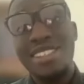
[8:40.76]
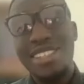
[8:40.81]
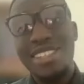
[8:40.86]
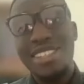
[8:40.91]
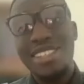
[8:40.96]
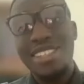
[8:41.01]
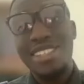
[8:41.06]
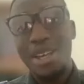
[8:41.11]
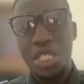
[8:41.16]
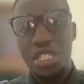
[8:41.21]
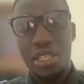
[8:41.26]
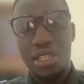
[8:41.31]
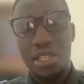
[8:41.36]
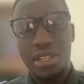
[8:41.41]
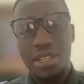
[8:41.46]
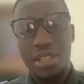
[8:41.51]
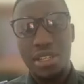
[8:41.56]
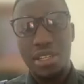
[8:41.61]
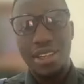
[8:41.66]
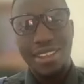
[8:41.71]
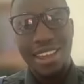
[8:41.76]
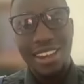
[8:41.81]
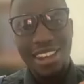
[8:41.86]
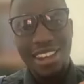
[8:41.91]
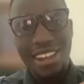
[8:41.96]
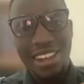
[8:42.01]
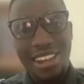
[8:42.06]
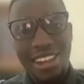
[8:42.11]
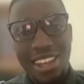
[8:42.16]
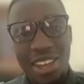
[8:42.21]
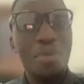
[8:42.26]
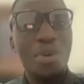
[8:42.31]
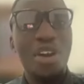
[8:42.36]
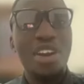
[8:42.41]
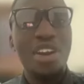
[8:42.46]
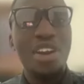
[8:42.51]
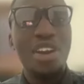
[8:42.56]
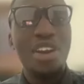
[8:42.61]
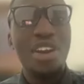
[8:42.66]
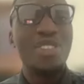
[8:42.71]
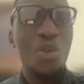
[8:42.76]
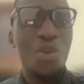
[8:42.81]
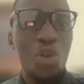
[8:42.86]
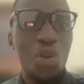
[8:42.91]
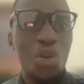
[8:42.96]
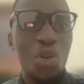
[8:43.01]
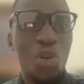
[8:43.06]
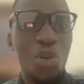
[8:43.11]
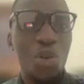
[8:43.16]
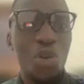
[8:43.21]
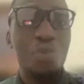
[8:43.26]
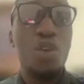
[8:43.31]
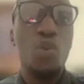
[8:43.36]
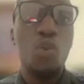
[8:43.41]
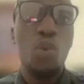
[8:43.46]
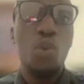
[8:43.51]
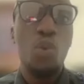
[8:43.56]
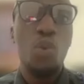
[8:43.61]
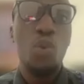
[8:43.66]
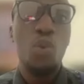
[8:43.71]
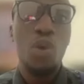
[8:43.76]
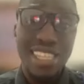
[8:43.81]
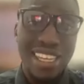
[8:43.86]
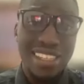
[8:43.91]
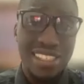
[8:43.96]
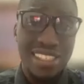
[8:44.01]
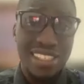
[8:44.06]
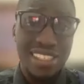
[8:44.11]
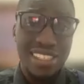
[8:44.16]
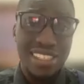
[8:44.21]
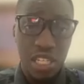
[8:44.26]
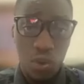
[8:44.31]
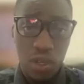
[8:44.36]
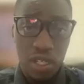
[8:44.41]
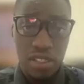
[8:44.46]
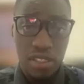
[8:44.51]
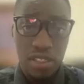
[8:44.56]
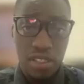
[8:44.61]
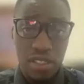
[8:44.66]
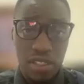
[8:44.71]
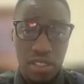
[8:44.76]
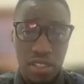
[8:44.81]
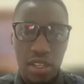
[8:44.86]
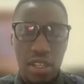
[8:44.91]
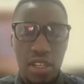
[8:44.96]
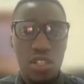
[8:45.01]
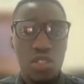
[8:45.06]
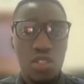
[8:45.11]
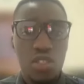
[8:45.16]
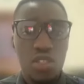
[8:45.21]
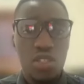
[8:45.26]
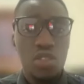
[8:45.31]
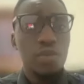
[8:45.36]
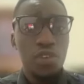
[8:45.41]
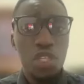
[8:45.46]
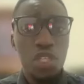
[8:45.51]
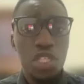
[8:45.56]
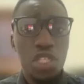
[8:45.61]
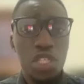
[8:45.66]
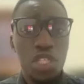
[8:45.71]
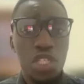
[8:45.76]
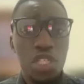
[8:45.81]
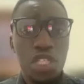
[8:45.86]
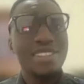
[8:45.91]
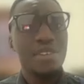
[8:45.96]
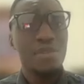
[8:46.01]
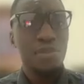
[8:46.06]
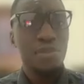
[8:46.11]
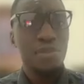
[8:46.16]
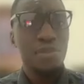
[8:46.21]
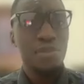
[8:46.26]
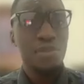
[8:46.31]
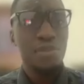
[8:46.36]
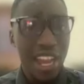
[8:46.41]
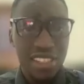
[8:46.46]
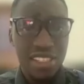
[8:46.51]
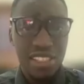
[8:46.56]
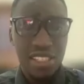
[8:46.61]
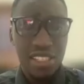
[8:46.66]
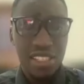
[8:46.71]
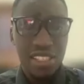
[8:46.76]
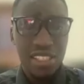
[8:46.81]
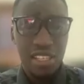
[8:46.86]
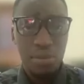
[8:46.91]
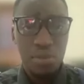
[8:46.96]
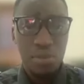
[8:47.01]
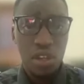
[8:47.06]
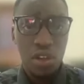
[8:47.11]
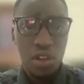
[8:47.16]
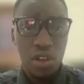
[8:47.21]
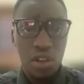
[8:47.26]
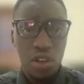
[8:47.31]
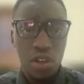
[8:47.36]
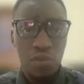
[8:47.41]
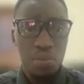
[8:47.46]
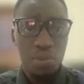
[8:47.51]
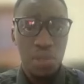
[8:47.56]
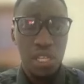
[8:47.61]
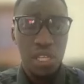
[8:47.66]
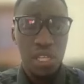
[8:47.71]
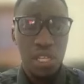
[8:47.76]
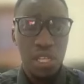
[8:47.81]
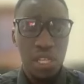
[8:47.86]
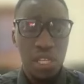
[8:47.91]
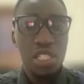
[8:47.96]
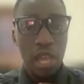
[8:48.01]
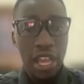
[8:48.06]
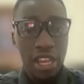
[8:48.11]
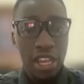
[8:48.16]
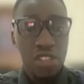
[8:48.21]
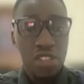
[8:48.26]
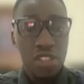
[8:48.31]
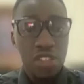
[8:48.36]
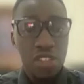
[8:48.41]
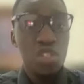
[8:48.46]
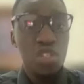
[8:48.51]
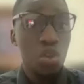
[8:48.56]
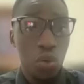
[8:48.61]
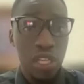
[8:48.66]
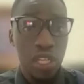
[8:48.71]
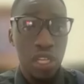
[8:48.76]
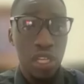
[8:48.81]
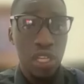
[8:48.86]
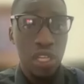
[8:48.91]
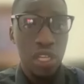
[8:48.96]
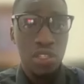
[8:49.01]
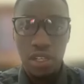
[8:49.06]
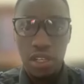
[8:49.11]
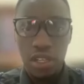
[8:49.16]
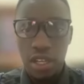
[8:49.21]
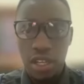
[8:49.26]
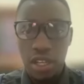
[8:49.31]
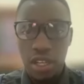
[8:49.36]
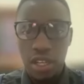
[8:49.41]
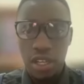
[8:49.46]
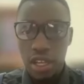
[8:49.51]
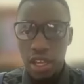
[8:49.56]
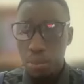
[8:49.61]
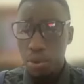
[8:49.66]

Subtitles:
the assumption that everybody in the room knew what ESG was. So in future, define the terms of your speech as you go into it.